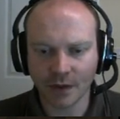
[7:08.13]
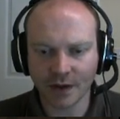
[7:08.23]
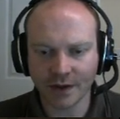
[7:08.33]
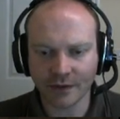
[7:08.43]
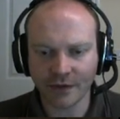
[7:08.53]

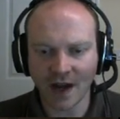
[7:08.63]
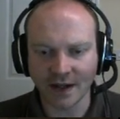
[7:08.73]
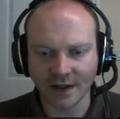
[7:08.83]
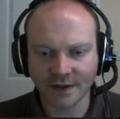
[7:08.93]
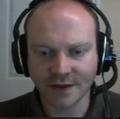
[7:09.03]
with
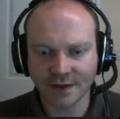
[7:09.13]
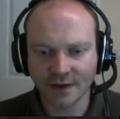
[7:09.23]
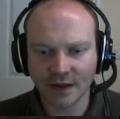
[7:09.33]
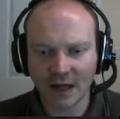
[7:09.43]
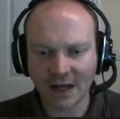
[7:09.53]
vines
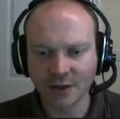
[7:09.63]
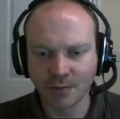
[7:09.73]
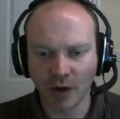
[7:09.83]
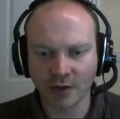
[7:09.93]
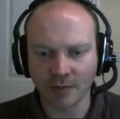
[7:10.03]
and
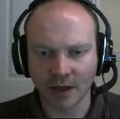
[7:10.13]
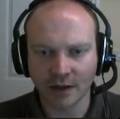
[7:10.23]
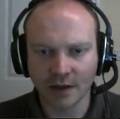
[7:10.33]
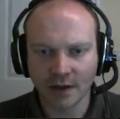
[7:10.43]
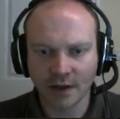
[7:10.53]
bone meal.